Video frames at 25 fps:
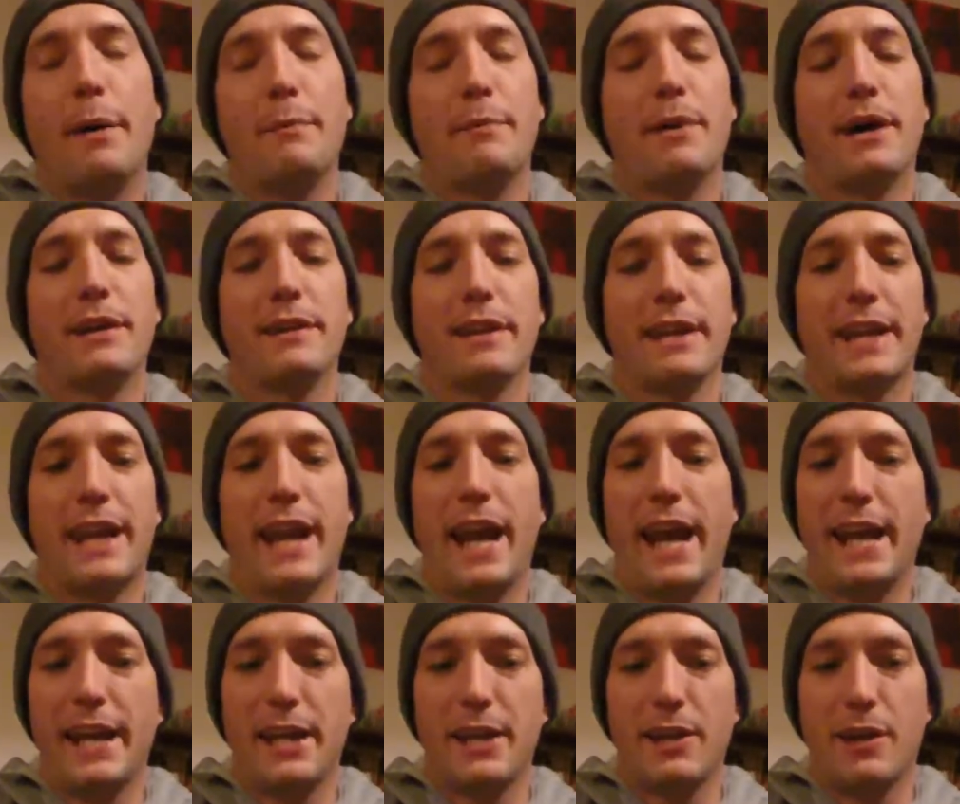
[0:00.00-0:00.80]
not like
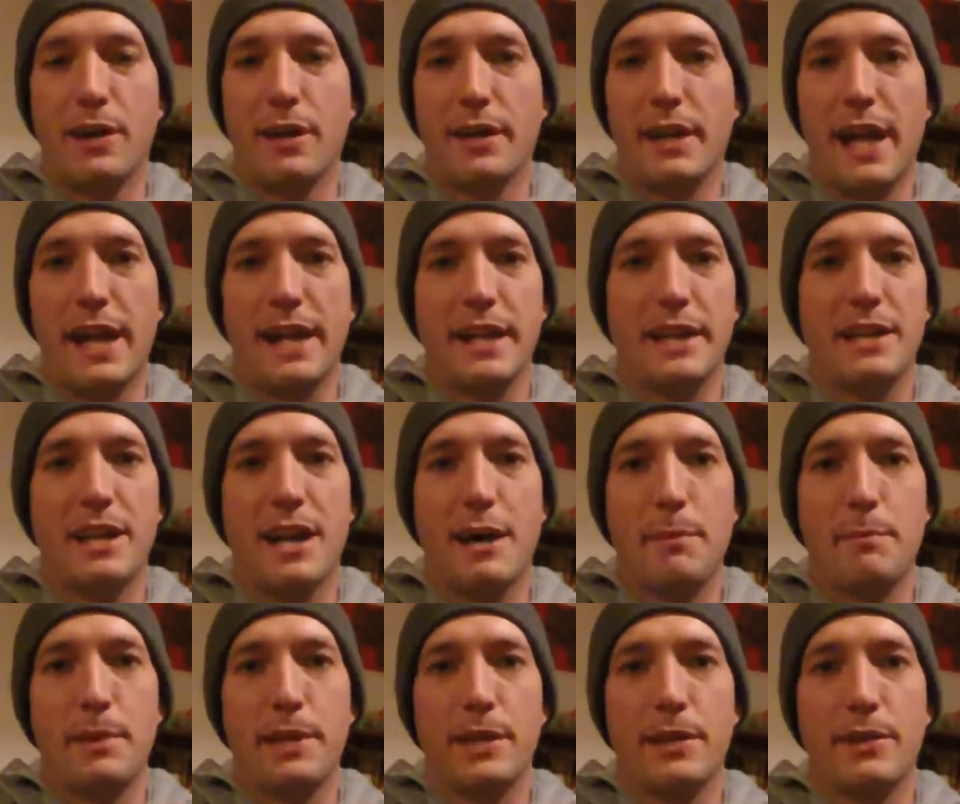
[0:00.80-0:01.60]
hating on any
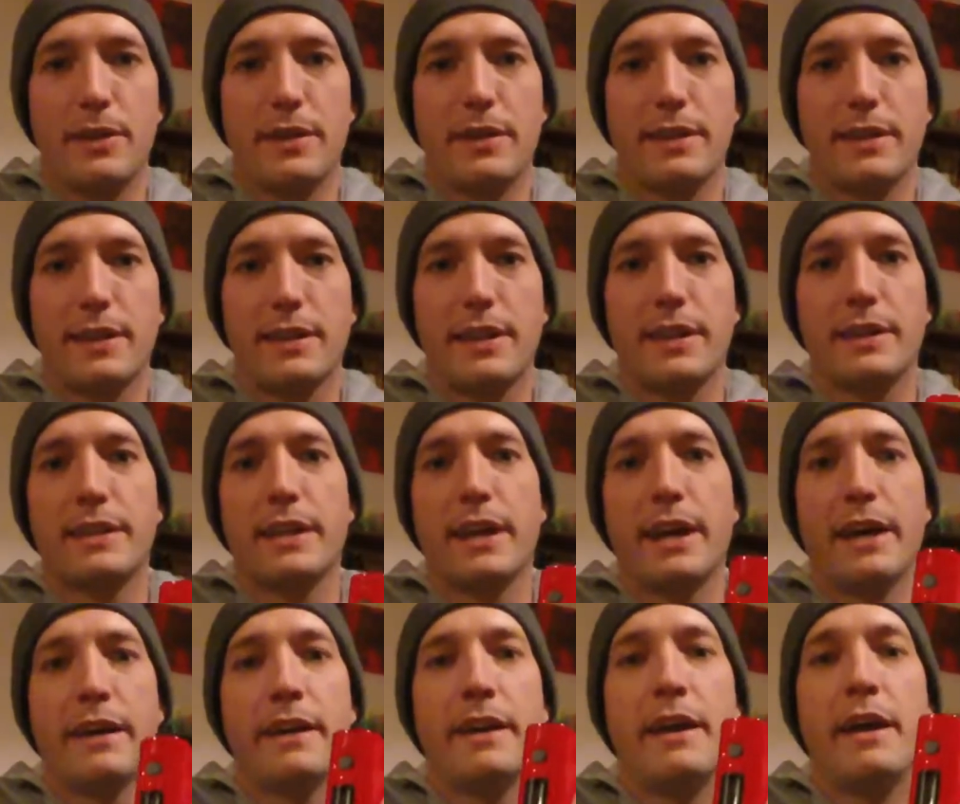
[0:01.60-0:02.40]
company or anything like
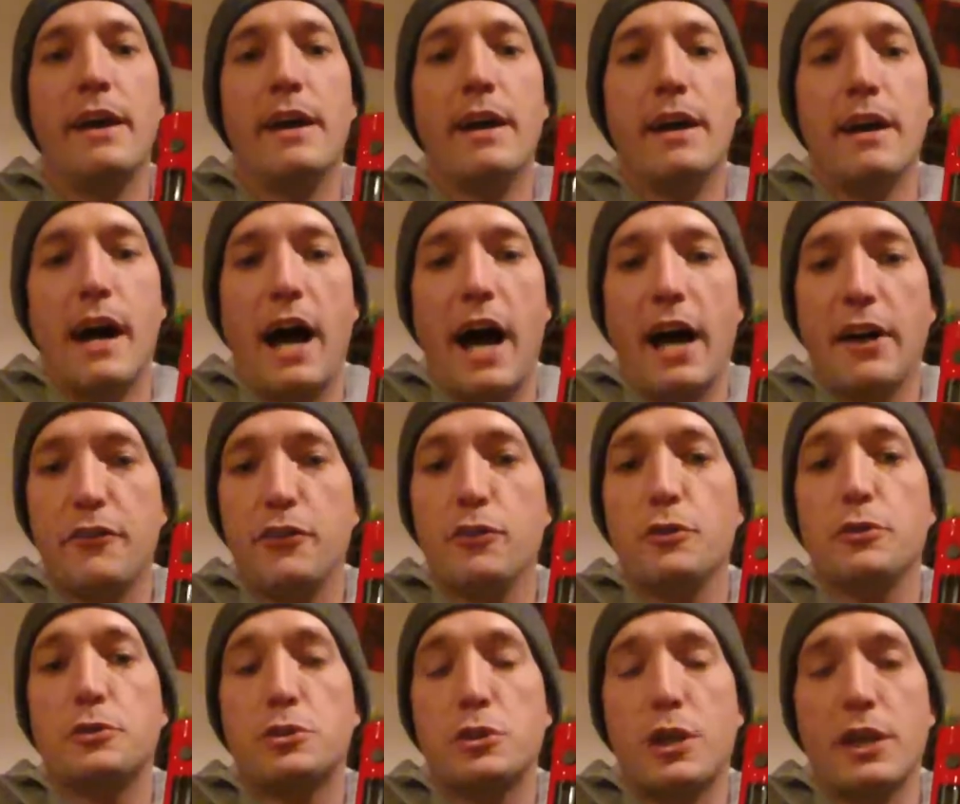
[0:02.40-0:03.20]
that. I
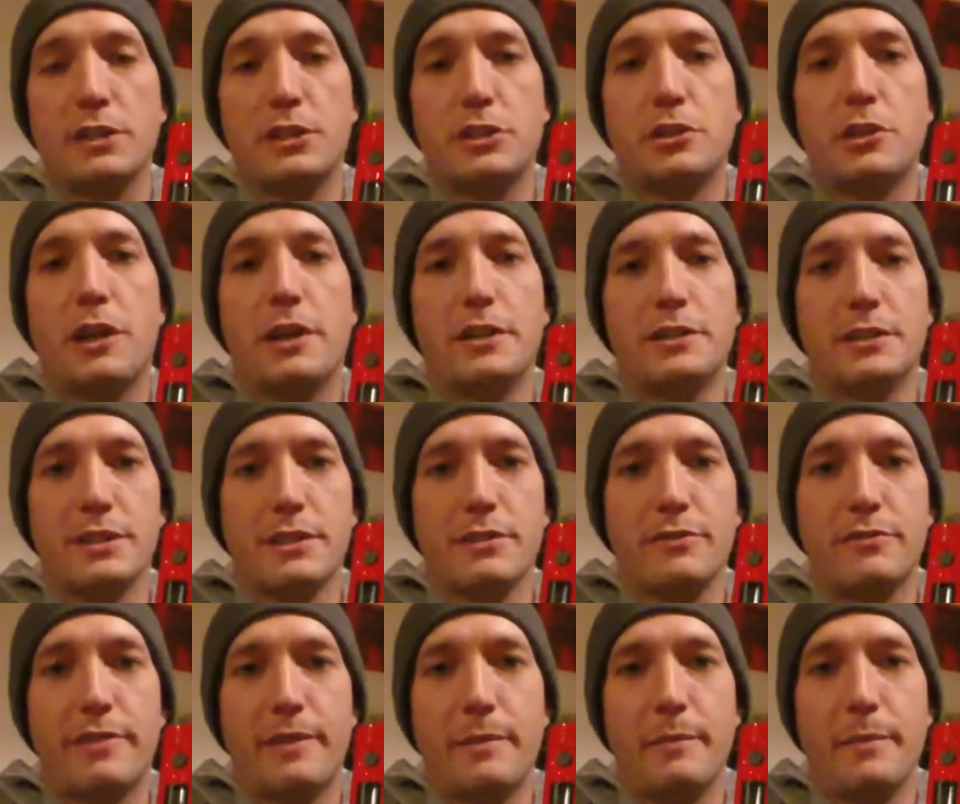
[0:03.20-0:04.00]
do trust charging
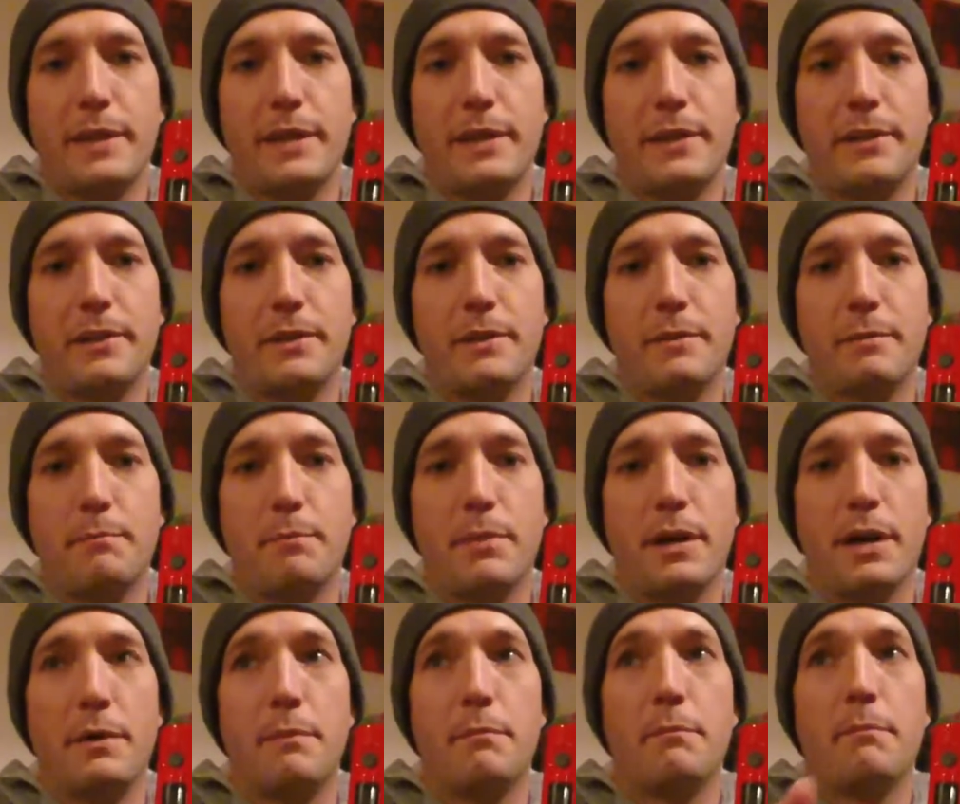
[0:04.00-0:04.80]
it from here,
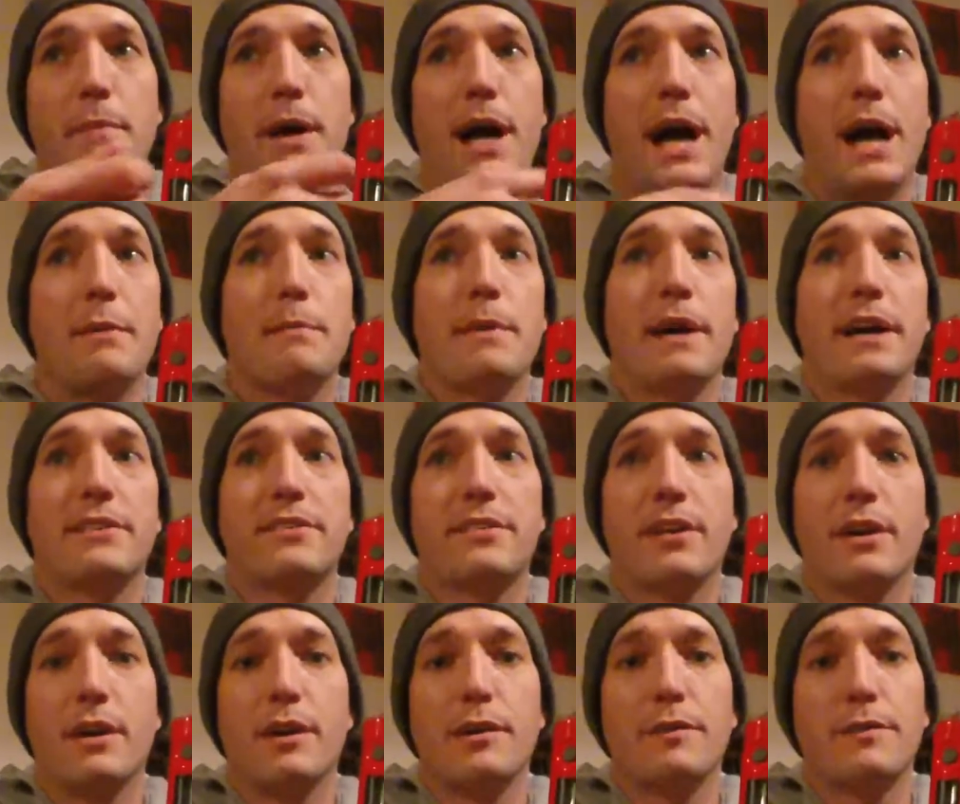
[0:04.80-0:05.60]
but
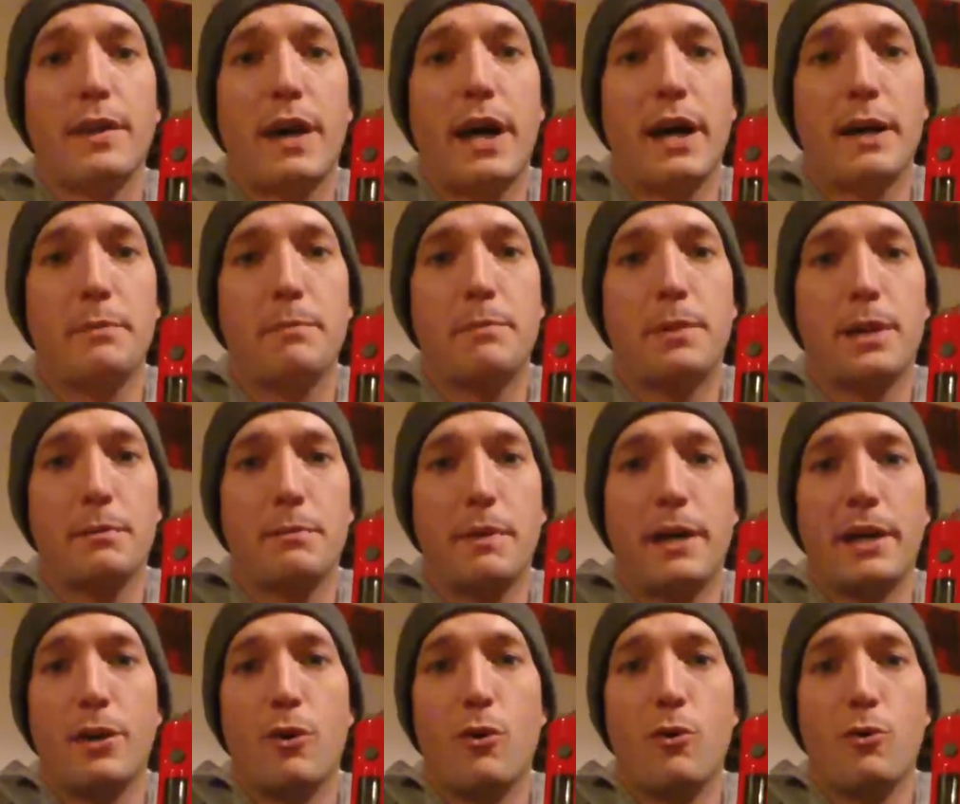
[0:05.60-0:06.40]
I bring
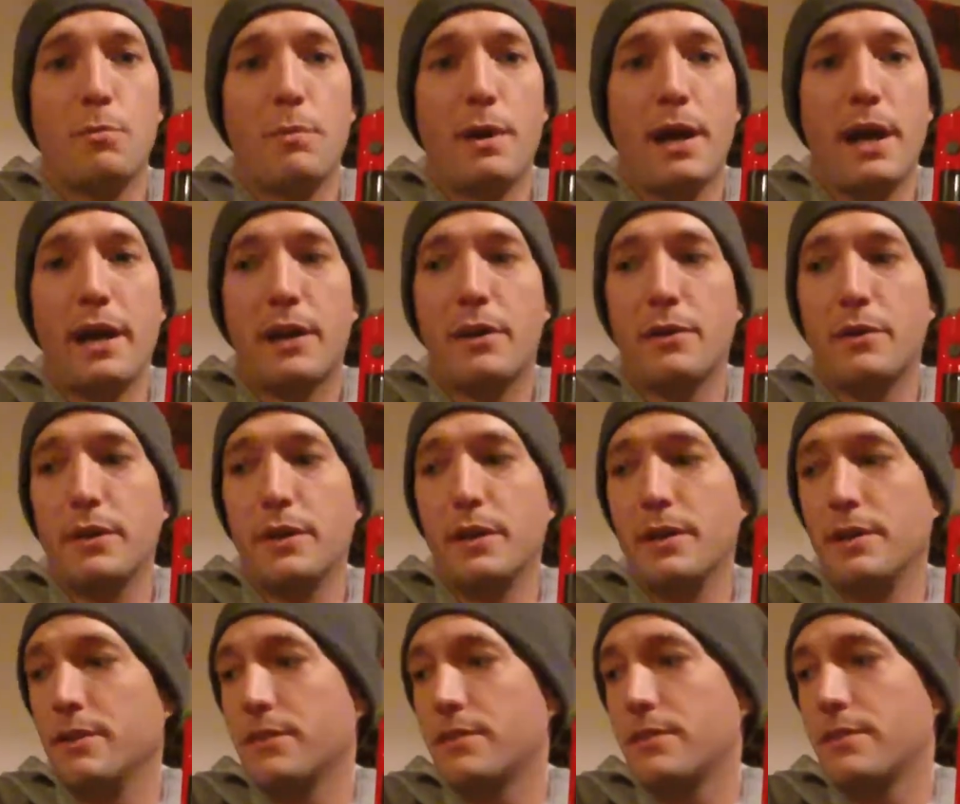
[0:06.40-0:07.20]
my own
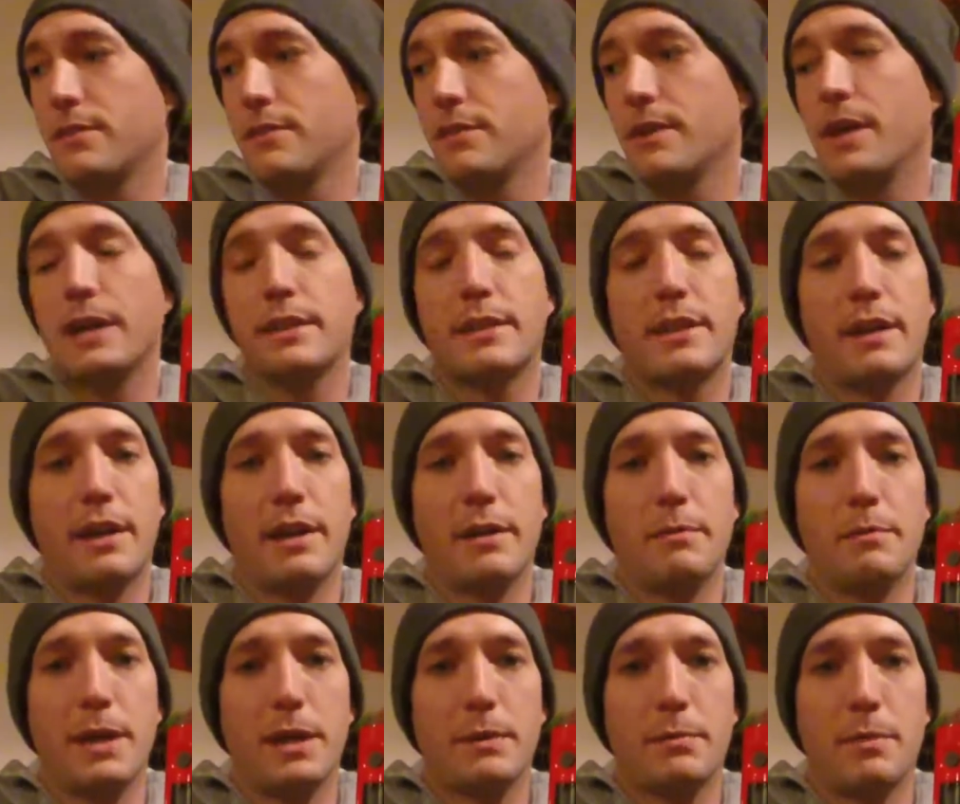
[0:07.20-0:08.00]
batteries. Not that
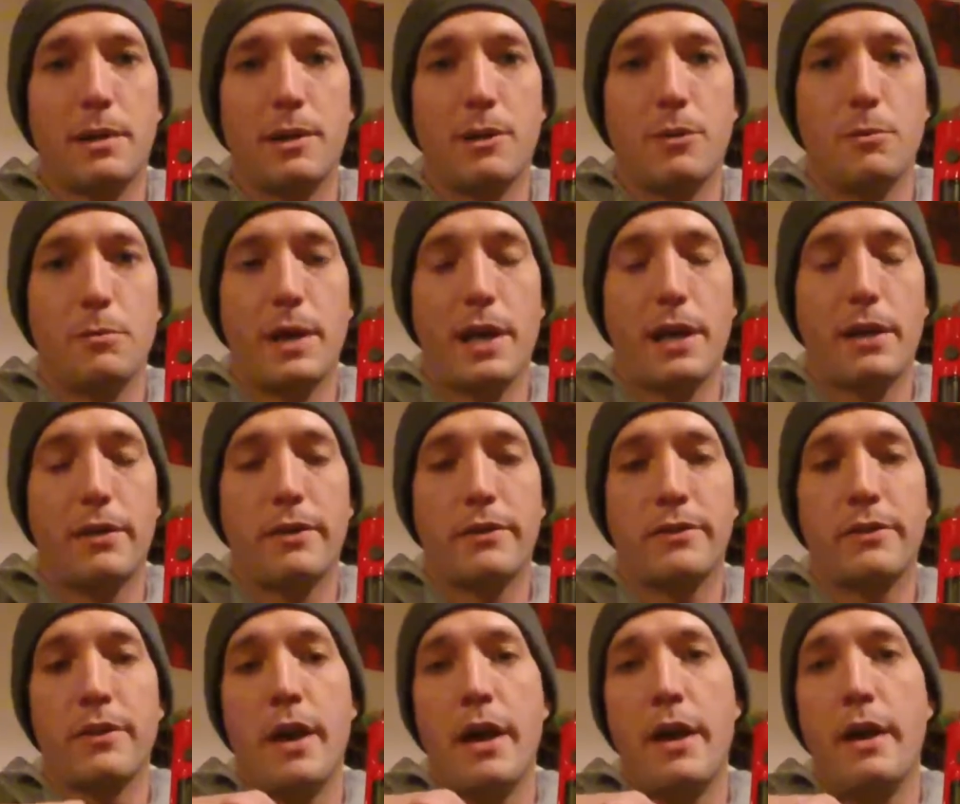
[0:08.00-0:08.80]
I make my own
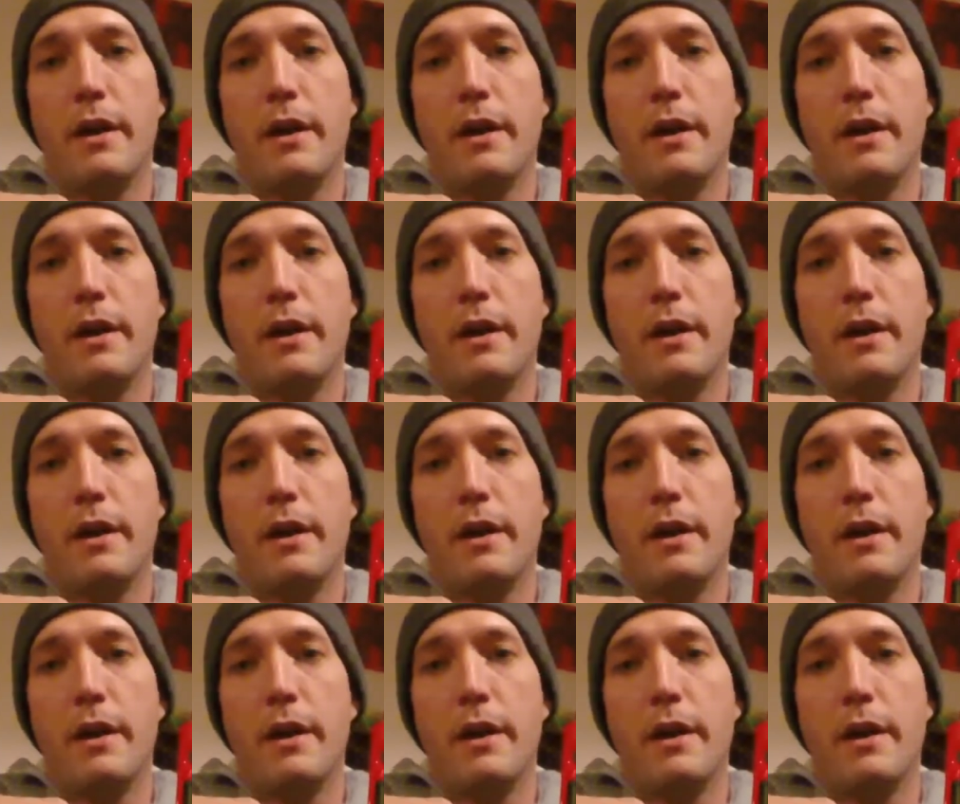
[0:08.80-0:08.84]
batteries.